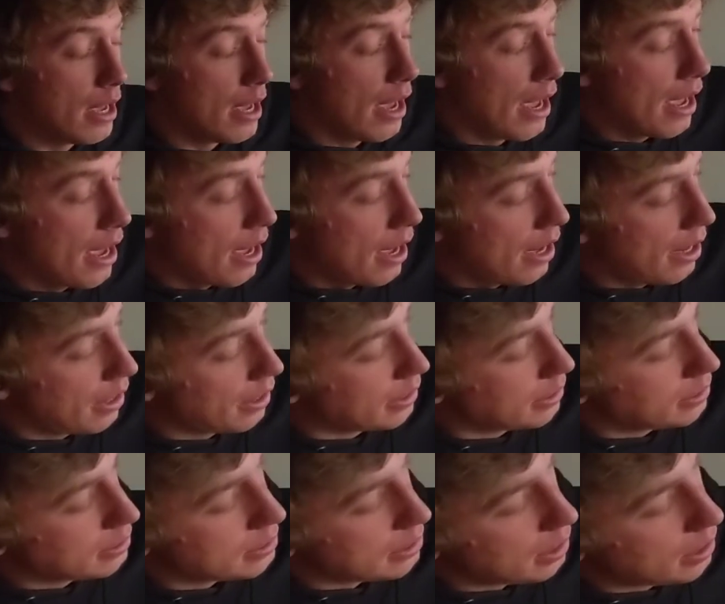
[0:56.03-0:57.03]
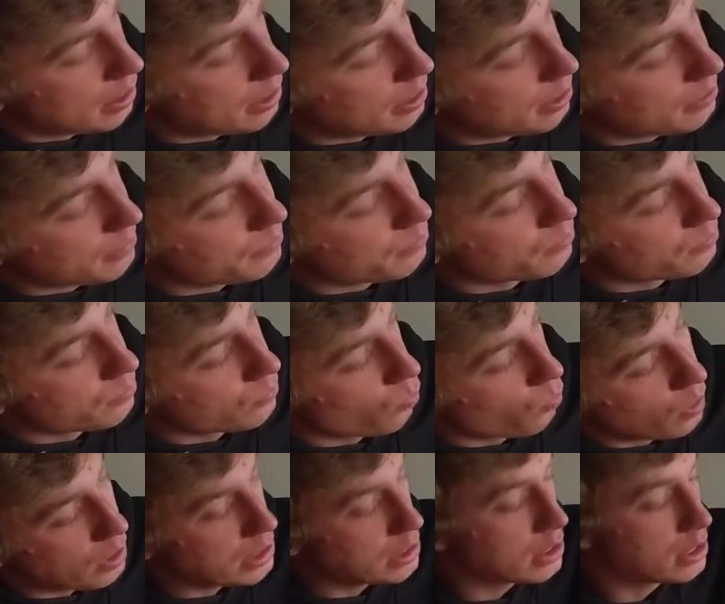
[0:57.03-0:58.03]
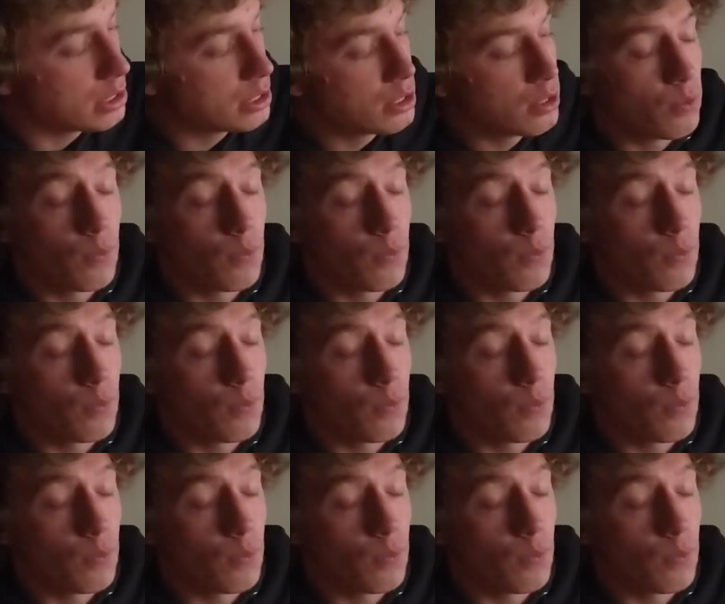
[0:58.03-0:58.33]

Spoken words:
And once